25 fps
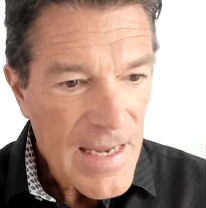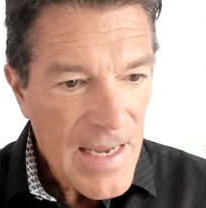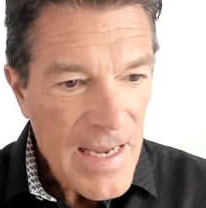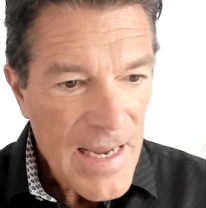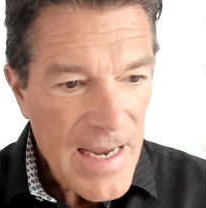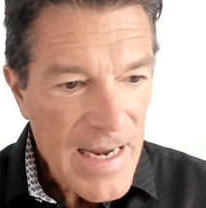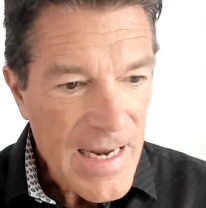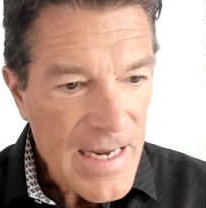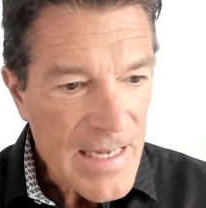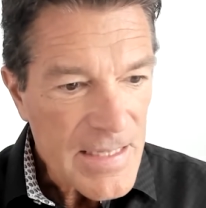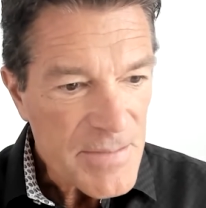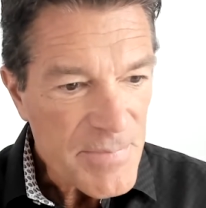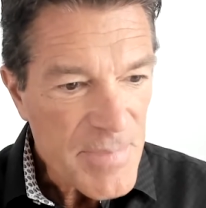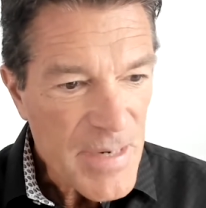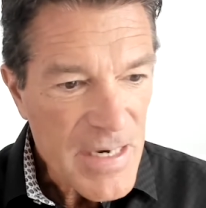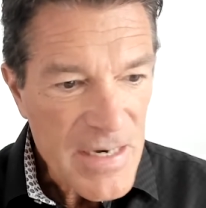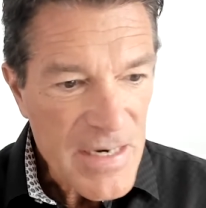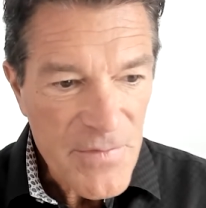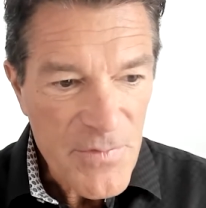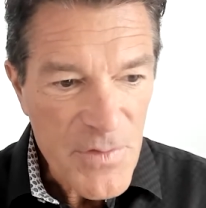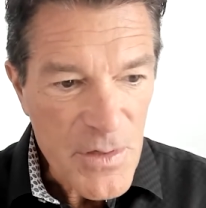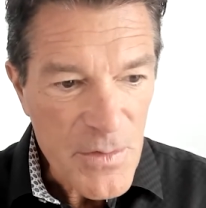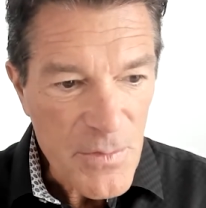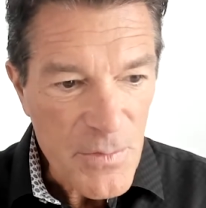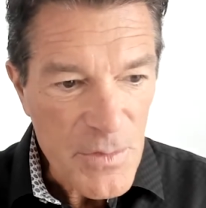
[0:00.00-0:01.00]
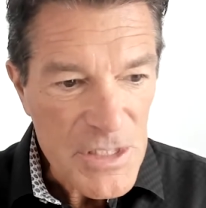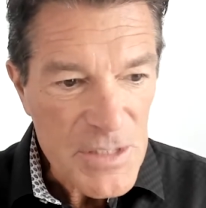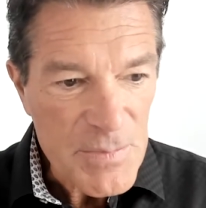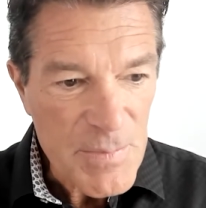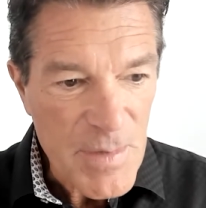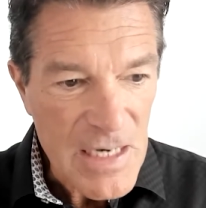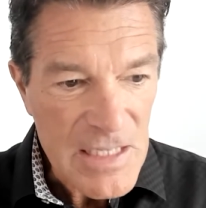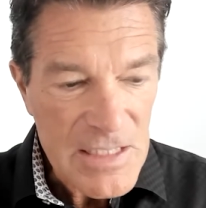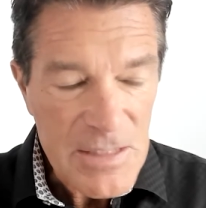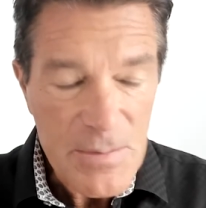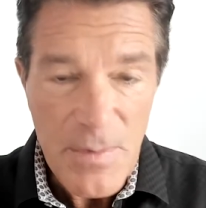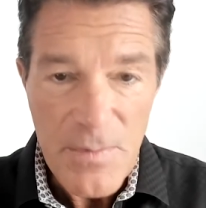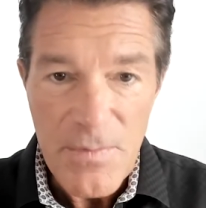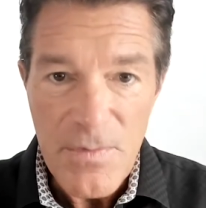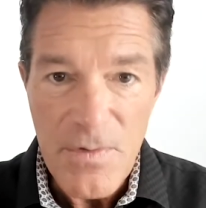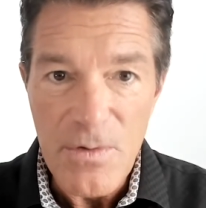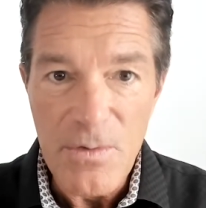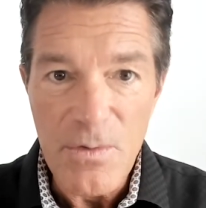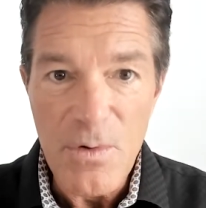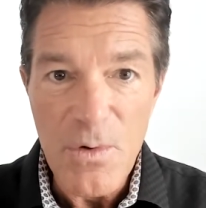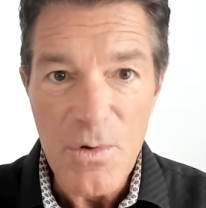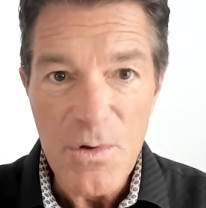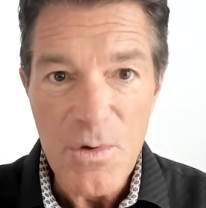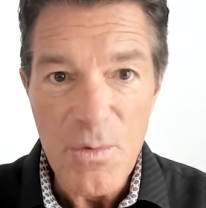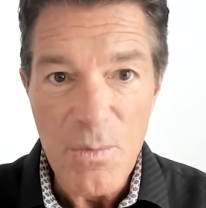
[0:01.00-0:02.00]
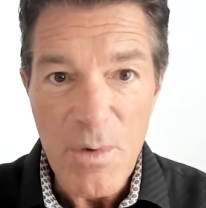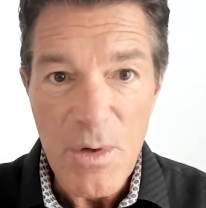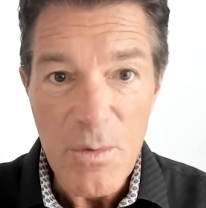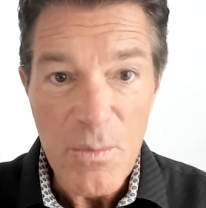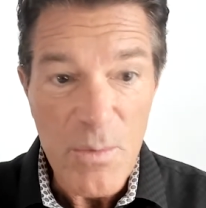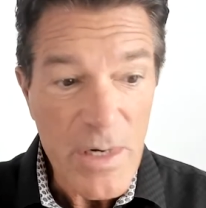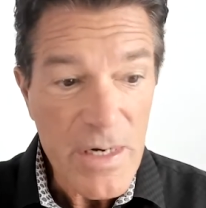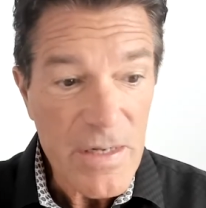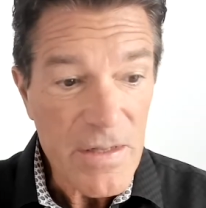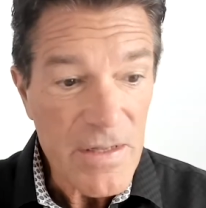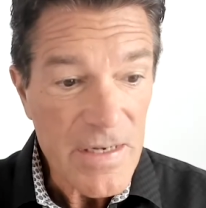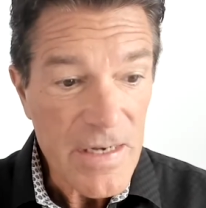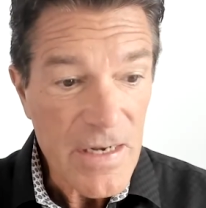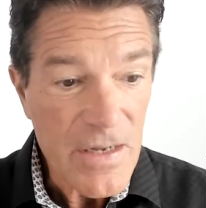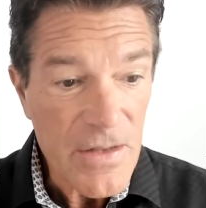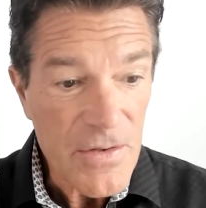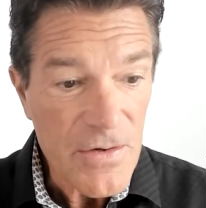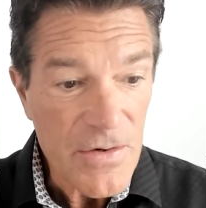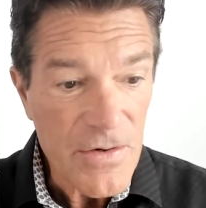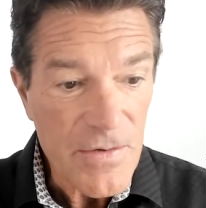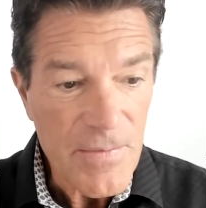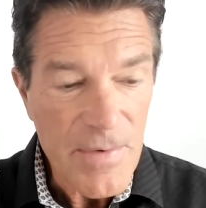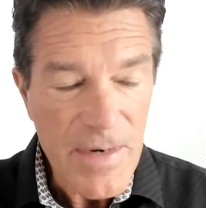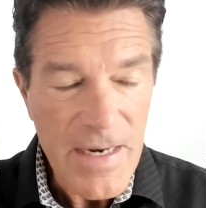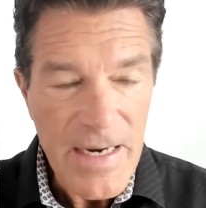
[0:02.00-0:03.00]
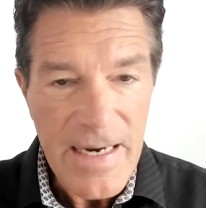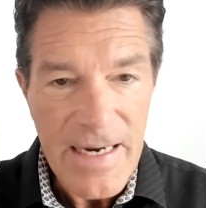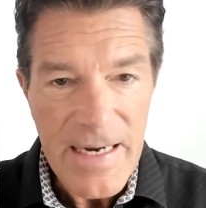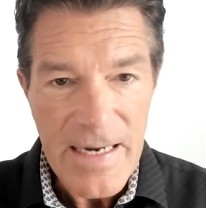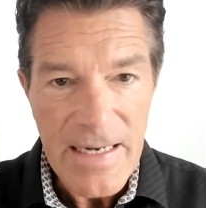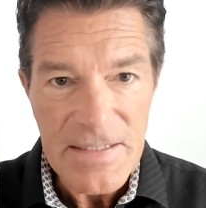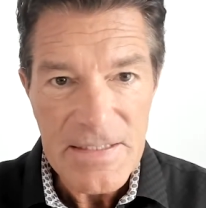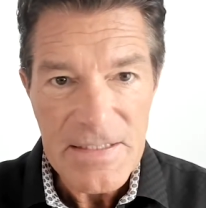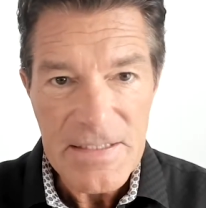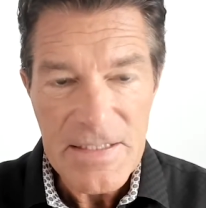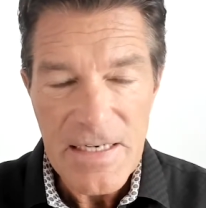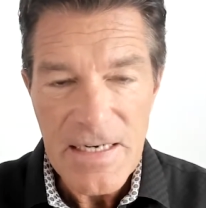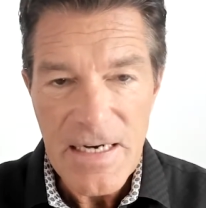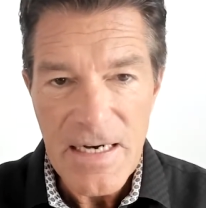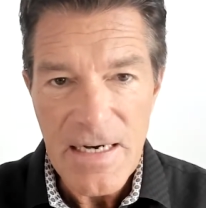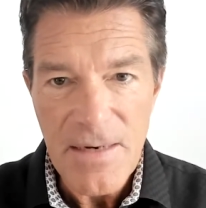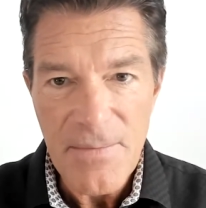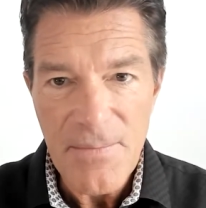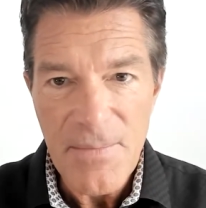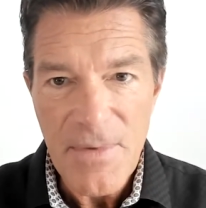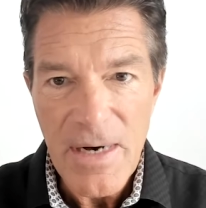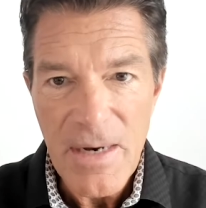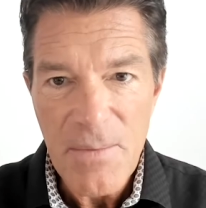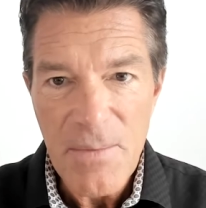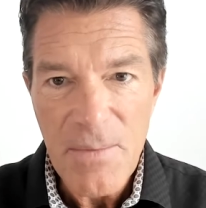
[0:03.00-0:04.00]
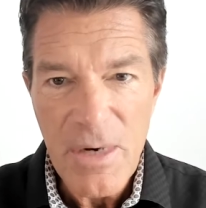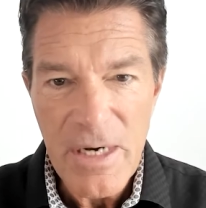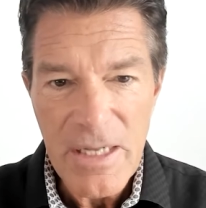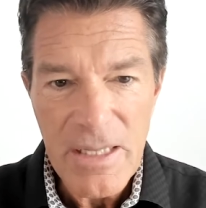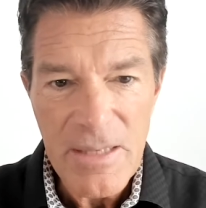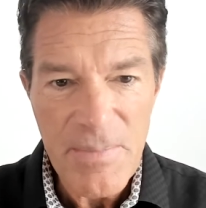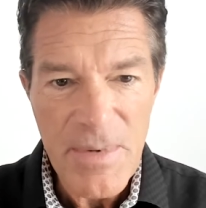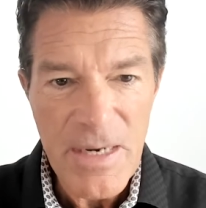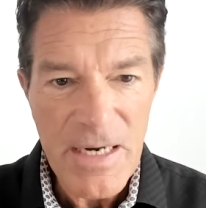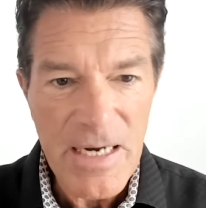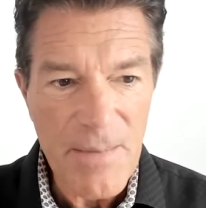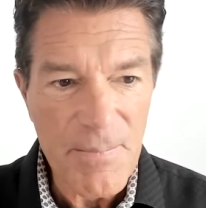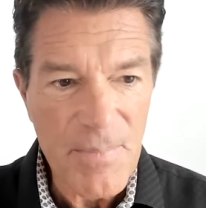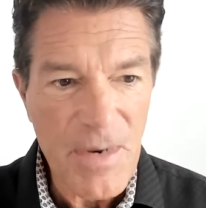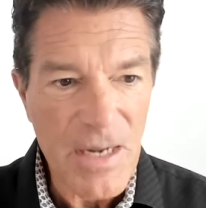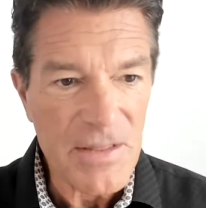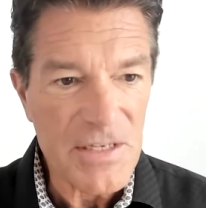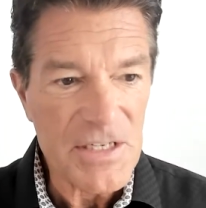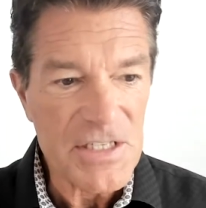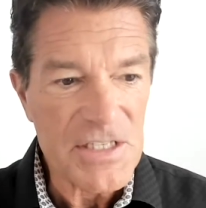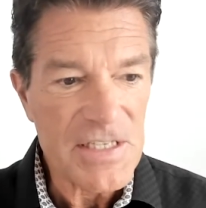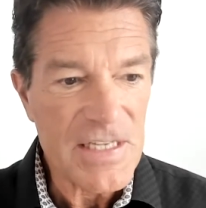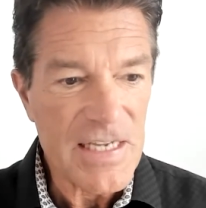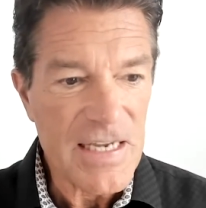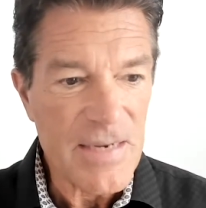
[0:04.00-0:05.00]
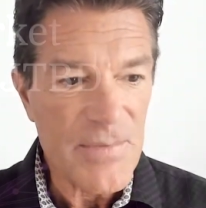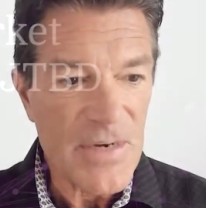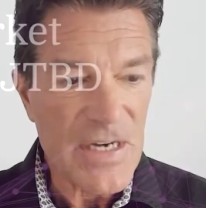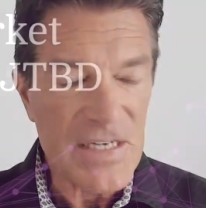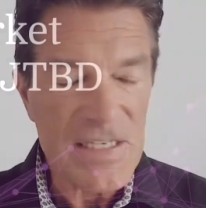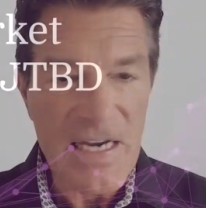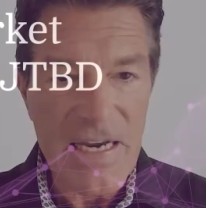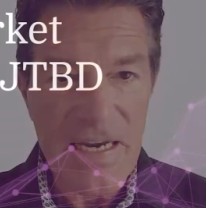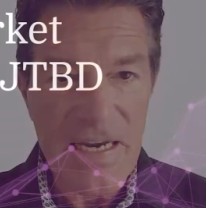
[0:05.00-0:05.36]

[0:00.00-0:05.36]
And many of you are responsible for growth in one way or the other. And I wanted to pick up on this theme because